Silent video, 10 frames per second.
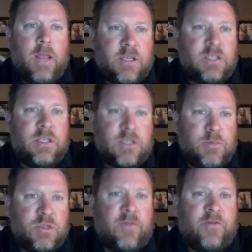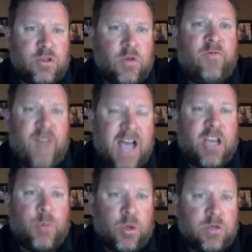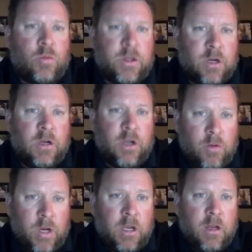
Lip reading: the systems are so valuable to what they're doing.